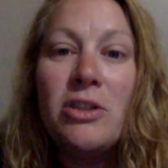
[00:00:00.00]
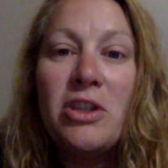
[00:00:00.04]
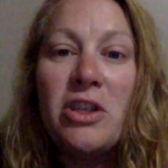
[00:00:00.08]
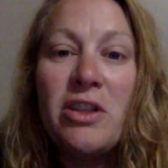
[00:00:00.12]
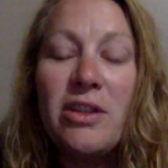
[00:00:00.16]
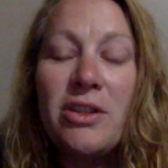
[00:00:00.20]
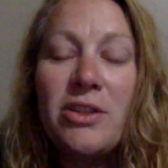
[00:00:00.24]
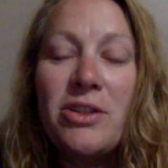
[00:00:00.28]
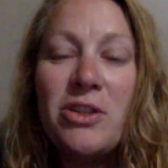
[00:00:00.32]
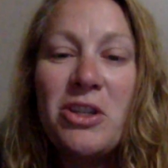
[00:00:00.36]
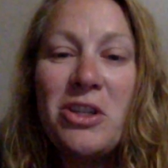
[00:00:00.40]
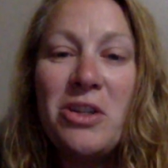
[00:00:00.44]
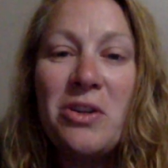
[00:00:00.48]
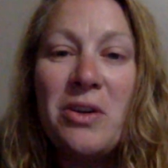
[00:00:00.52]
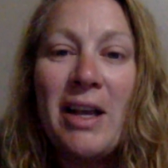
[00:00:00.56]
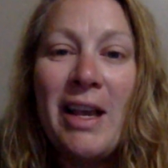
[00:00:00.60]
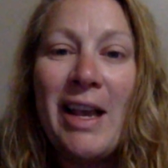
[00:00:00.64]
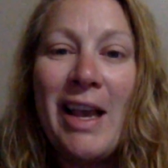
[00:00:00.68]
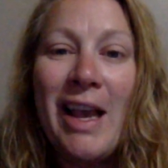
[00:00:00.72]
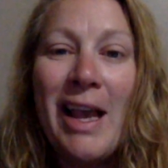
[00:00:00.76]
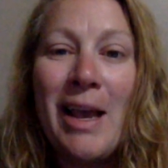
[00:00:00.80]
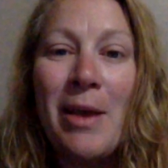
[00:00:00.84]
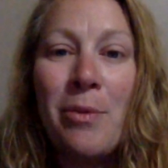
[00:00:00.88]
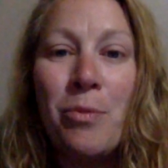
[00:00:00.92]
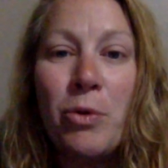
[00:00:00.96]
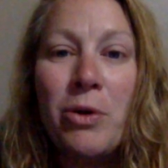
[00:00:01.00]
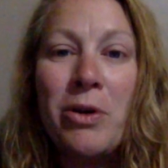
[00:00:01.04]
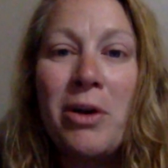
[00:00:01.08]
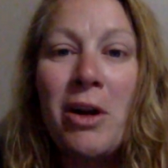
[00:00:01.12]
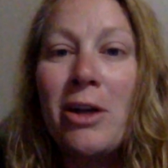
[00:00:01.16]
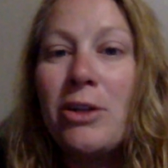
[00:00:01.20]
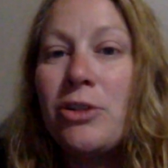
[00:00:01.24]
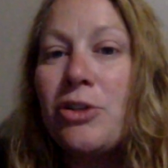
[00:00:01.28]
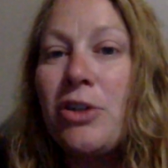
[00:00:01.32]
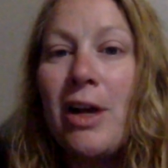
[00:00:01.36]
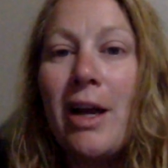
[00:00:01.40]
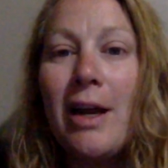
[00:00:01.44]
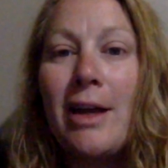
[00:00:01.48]
to the student and we're
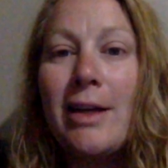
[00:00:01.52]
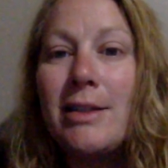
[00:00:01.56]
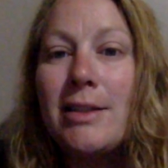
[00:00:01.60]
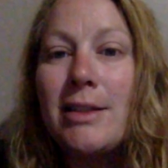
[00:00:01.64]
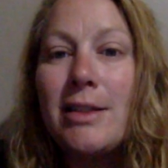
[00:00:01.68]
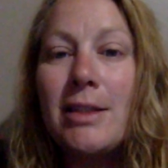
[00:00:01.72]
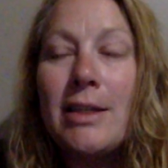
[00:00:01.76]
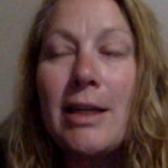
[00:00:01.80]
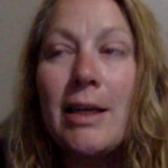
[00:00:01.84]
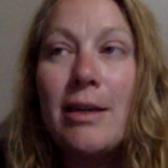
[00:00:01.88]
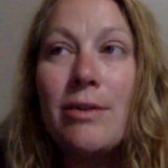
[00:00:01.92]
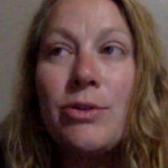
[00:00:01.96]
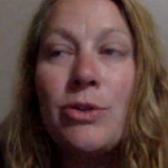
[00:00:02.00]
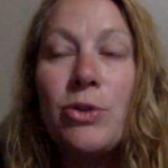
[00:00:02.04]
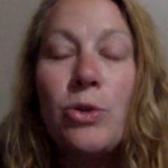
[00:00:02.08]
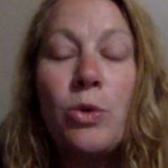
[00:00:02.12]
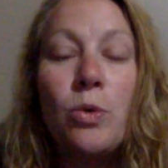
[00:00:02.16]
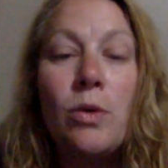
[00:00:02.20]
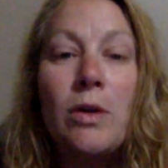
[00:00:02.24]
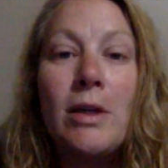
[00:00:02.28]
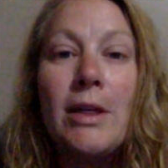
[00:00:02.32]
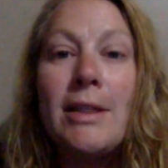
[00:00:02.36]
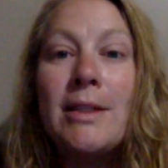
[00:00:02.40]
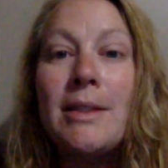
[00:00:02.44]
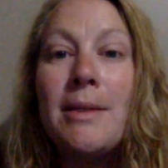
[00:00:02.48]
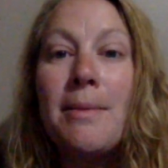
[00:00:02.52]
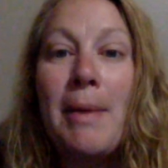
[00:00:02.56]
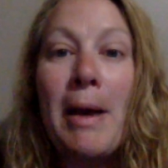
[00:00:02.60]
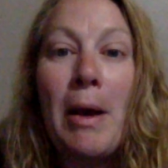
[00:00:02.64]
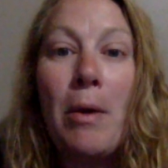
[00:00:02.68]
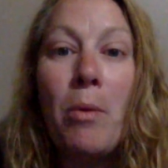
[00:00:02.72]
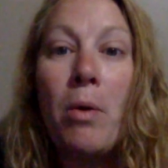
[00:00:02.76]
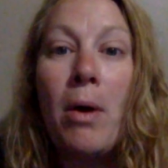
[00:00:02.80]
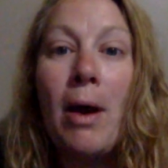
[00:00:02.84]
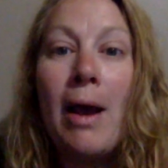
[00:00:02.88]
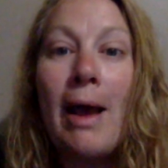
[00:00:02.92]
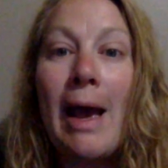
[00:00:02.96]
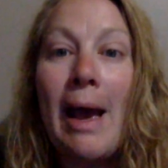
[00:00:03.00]
not trying to tell stories about
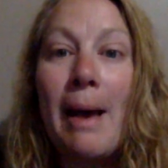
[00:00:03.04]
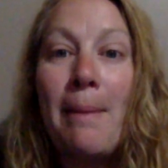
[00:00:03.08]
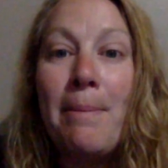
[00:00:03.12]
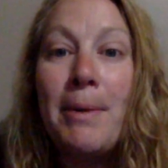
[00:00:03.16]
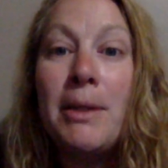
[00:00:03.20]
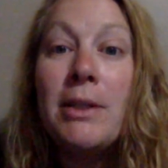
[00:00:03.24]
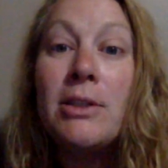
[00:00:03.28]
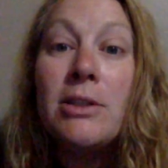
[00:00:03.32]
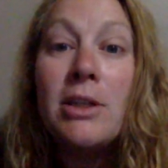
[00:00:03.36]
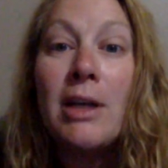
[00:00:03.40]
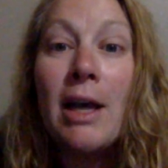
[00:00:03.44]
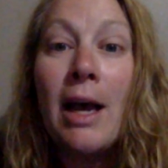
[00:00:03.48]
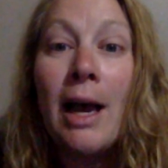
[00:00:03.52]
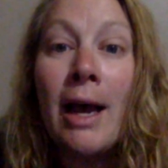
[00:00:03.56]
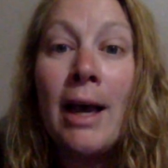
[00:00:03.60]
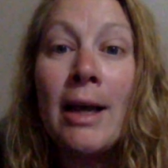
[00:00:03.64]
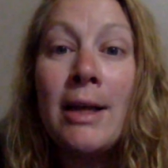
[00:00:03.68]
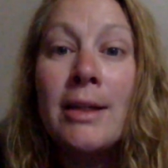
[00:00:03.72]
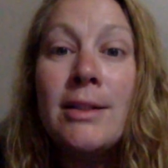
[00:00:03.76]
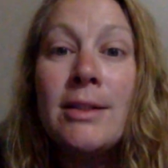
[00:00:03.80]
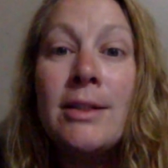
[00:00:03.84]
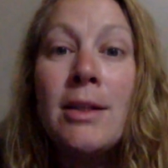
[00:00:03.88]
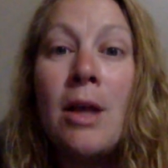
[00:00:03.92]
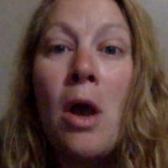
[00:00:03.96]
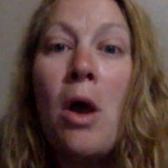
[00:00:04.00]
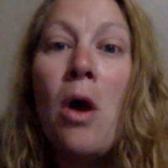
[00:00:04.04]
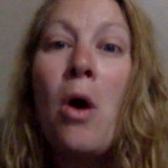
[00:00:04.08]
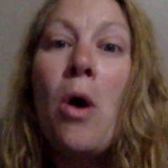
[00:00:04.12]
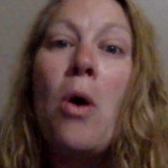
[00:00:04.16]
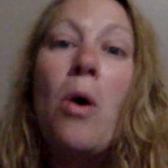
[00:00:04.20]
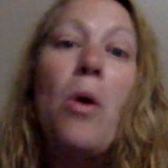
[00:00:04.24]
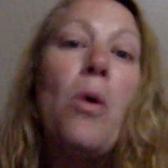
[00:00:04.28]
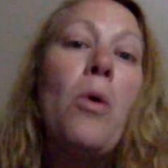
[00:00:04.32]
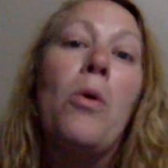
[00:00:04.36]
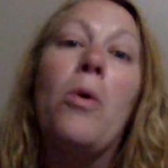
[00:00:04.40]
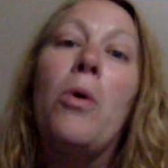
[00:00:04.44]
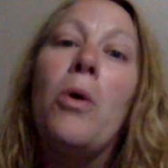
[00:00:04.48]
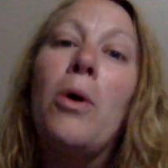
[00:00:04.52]
what happened to us
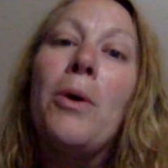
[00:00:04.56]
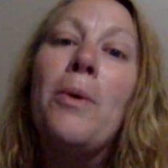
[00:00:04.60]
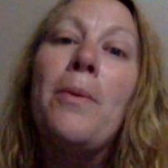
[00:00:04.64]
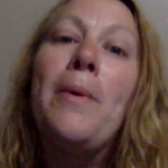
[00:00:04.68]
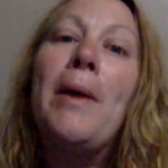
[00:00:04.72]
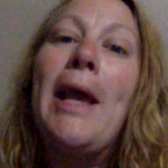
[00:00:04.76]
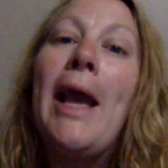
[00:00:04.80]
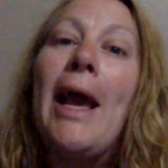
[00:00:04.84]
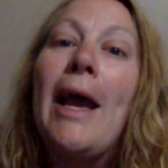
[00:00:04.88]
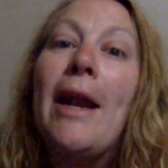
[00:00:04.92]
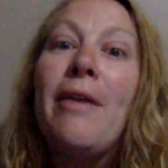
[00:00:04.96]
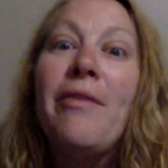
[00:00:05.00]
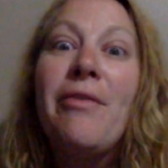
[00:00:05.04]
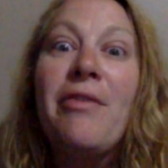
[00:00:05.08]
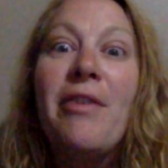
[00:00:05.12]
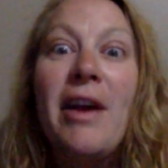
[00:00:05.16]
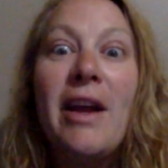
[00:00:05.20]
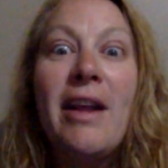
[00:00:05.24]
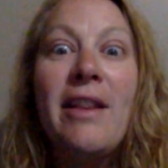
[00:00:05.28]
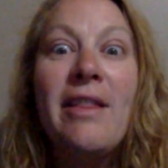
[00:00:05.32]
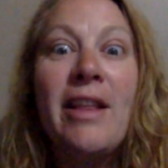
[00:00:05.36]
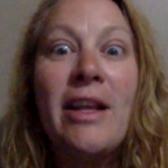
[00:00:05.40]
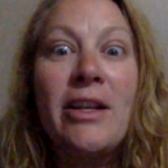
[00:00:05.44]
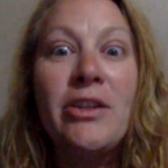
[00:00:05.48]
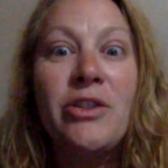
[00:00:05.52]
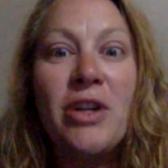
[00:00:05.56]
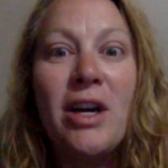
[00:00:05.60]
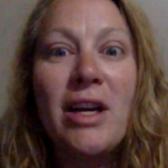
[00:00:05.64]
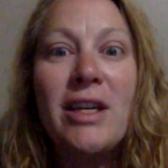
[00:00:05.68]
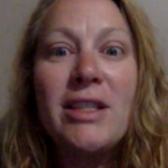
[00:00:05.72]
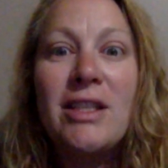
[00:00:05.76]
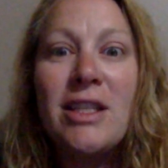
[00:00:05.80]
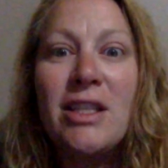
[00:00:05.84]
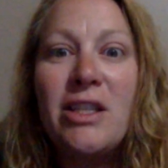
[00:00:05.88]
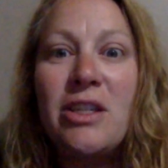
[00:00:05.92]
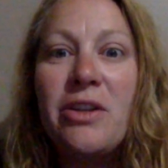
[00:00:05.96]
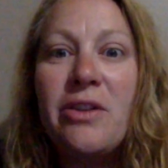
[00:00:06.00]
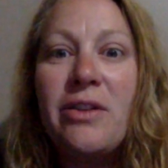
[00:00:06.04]
or we had a friend that tried
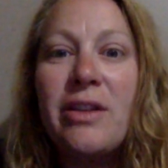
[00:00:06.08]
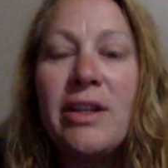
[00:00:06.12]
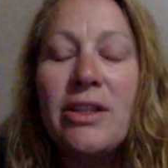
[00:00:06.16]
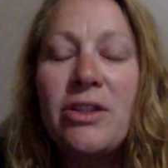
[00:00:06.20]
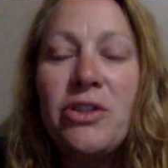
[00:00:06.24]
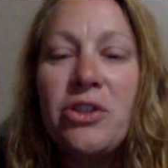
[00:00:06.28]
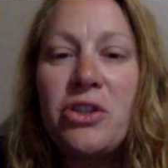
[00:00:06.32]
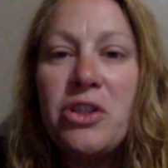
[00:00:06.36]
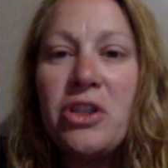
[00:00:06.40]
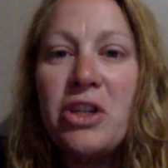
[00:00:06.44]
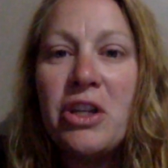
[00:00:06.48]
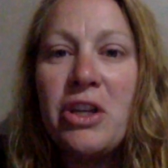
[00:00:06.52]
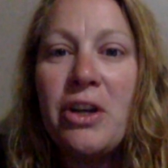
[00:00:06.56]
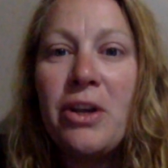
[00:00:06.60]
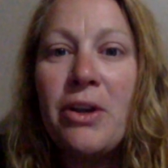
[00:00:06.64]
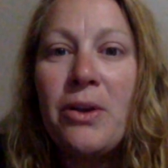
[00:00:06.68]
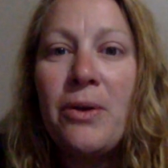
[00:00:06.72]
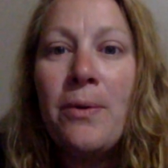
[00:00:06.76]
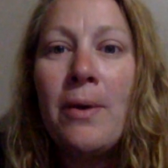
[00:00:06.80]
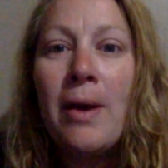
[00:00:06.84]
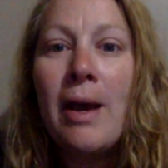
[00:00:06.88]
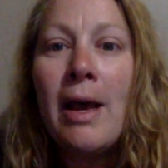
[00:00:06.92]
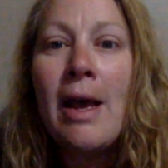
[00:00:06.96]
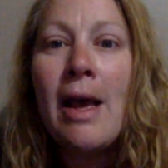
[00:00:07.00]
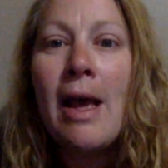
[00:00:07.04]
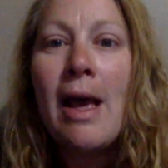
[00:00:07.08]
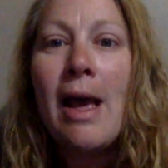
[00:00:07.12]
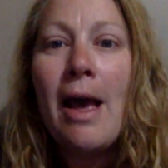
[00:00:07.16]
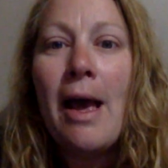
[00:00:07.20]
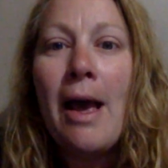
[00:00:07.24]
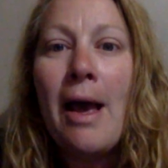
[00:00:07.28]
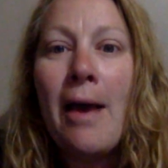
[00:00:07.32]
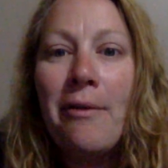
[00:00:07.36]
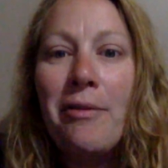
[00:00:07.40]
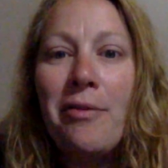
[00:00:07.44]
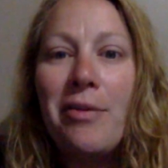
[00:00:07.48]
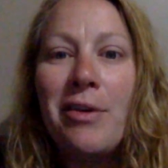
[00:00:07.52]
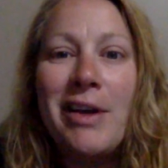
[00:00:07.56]
to do this too.
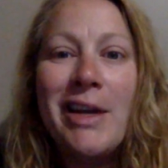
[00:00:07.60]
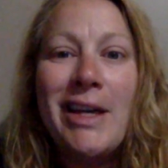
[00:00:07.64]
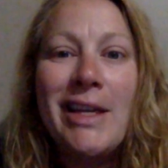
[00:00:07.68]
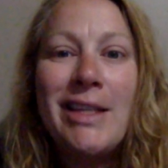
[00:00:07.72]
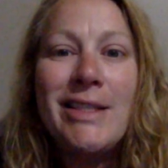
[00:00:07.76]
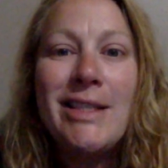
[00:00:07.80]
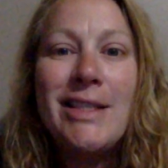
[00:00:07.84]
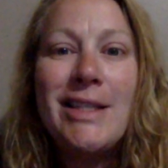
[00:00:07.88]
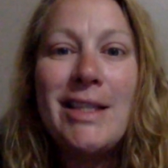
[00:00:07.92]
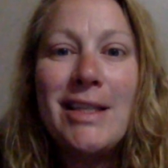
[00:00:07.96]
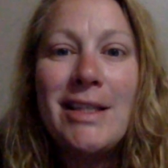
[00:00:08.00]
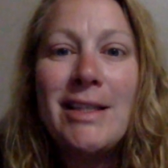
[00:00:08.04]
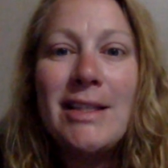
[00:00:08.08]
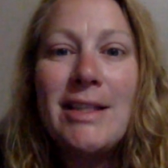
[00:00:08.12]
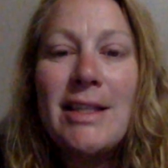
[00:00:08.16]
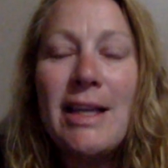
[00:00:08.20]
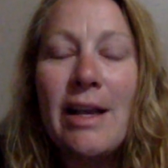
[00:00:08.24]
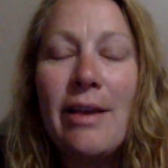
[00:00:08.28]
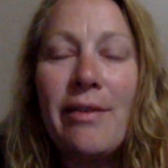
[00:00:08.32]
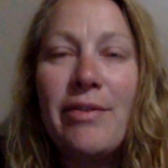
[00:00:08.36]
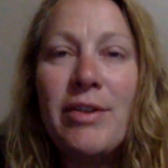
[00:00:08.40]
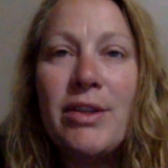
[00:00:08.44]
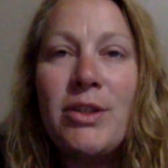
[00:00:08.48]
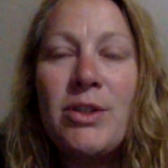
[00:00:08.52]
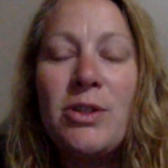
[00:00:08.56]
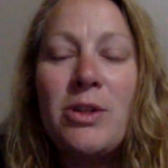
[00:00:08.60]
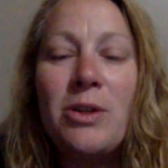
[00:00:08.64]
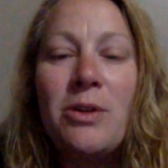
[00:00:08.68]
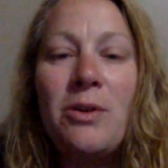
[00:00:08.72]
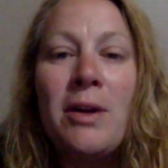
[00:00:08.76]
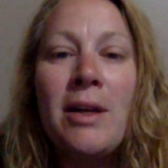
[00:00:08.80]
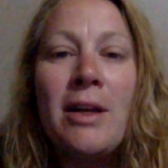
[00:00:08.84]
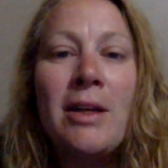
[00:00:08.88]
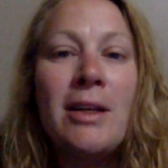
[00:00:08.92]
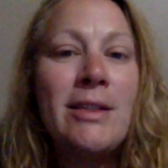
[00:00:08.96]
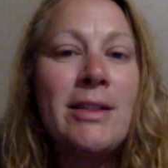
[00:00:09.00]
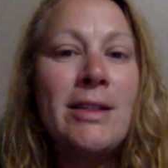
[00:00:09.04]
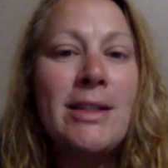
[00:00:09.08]
For instance, if a
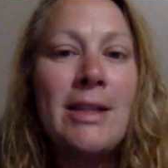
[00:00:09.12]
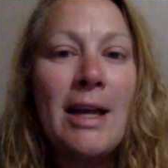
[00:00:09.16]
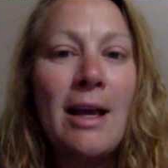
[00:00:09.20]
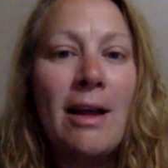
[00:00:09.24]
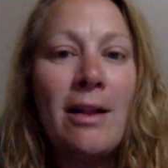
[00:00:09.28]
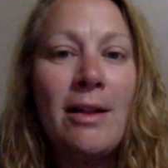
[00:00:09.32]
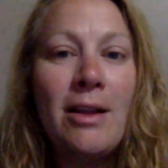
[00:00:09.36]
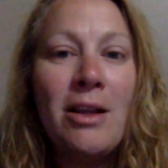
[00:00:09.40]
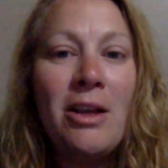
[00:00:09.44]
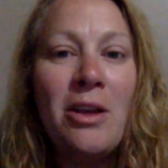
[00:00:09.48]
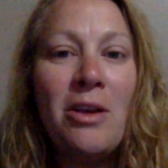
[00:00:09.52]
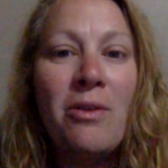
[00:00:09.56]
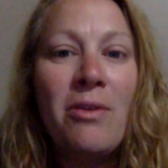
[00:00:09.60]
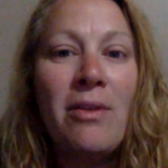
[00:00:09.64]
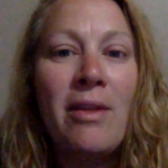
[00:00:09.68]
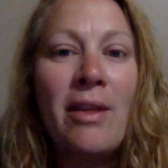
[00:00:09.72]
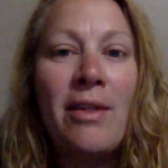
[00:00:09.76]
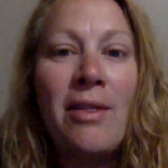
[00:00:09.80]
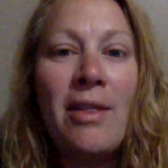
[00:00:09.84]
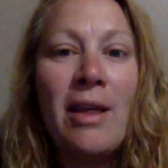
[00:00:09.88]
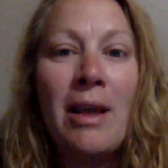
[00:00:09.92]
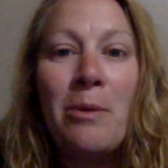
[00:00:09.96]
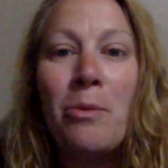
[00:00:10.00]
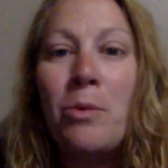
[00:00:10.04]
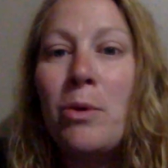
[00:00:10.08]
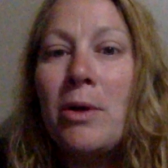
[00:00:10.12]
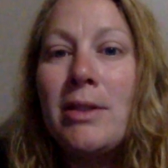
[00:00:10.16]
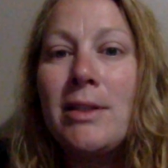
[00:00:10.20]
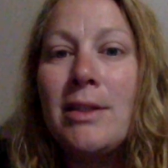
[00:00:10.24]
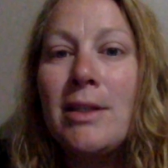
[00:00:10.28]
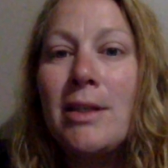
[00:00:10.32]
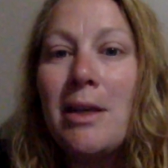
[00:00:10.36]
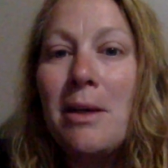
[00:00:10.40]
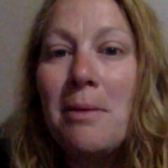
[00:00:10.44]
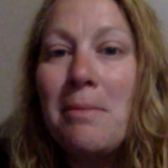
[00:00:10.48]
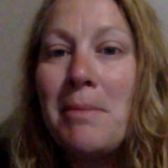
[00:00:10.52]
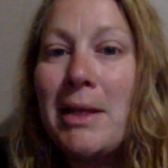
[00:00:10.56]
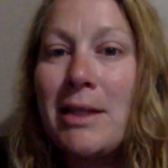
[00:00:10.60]
student is telling you that they want to
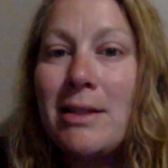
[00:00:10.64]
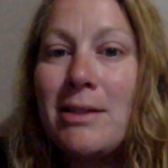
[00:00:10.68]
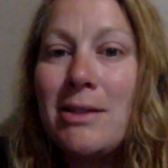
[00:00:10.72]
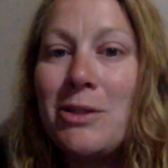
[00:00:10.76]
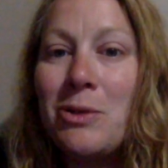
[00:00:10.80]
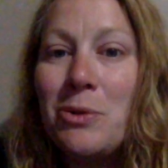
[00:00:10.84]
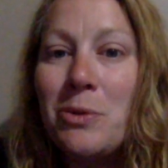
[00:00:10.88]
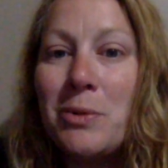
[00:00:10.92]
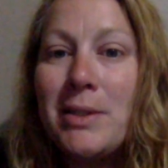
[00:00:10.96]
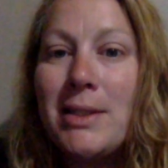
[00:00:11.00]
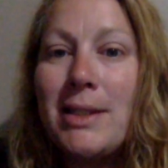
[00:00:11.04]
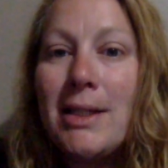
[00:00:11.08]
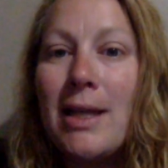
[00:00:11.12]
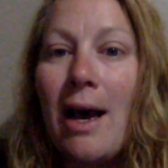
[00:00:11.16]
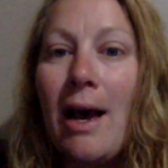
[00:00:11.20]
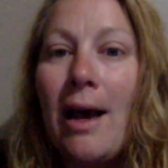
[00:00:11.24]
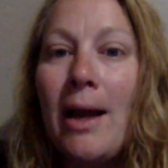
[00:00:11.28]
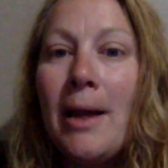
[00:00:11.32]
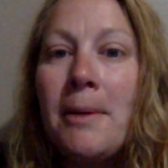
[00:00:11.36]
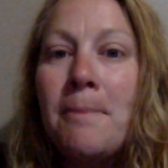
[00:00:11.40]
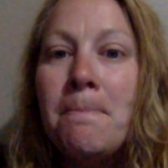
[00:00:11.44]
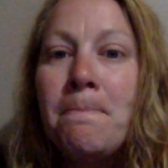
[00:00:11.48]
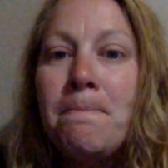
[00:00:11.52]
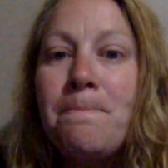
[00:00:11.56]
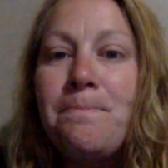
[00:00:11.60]
commit suicide,